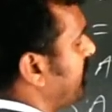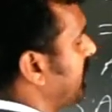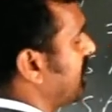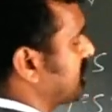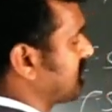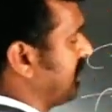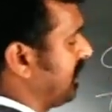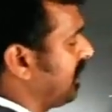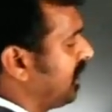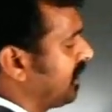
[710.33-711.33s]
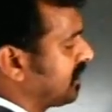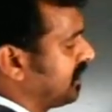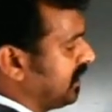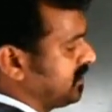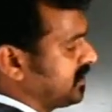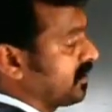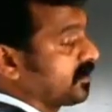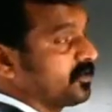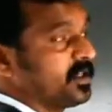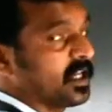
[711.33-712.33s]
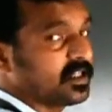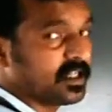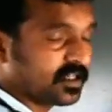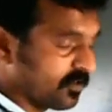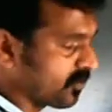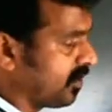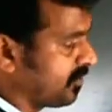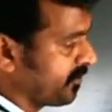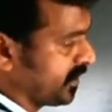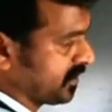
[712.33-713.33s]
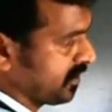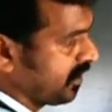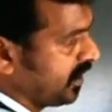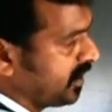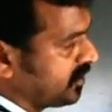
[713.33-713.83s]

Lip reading: pi r square. That is equal to, we can take out common factor.